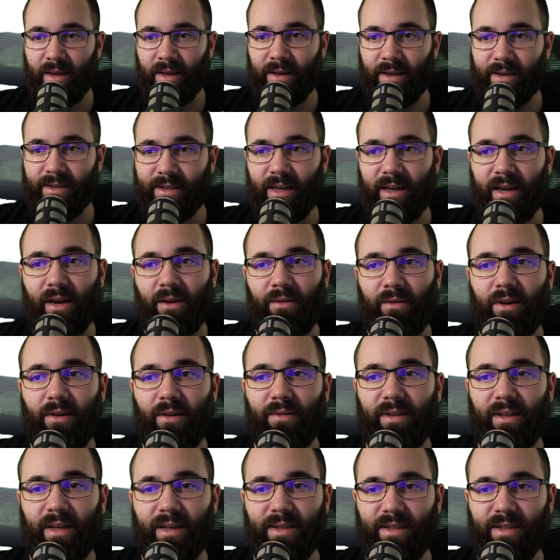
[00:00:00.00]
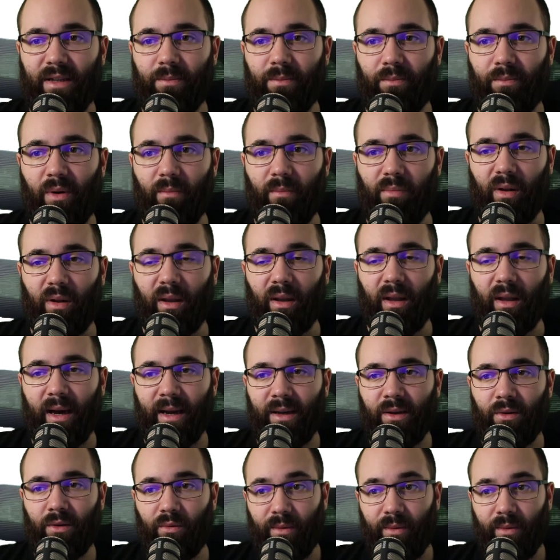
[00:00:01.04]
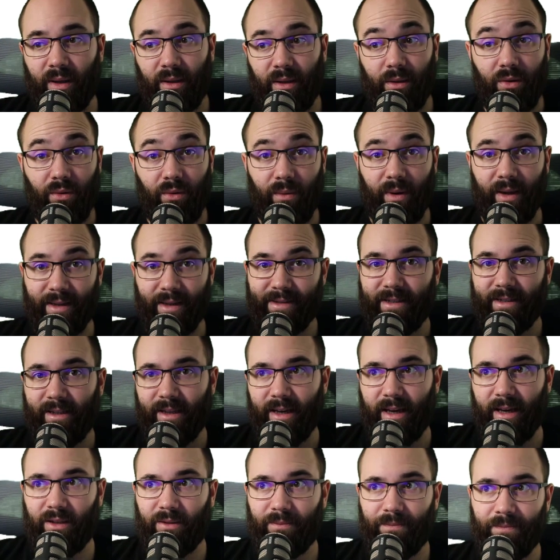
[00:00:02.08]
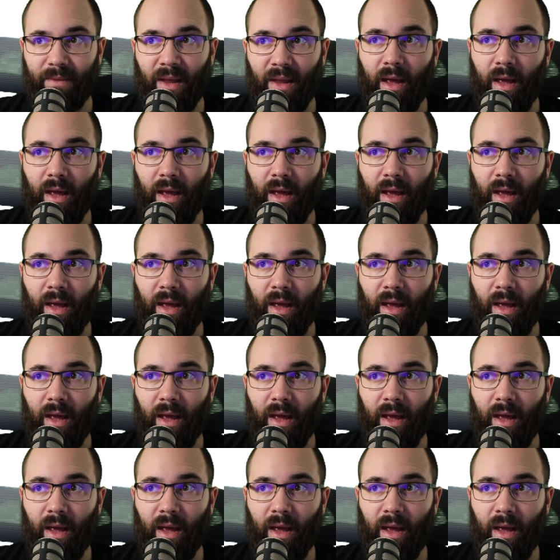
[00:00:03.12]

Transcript: See how now it has that purple line? Well, you want to see that.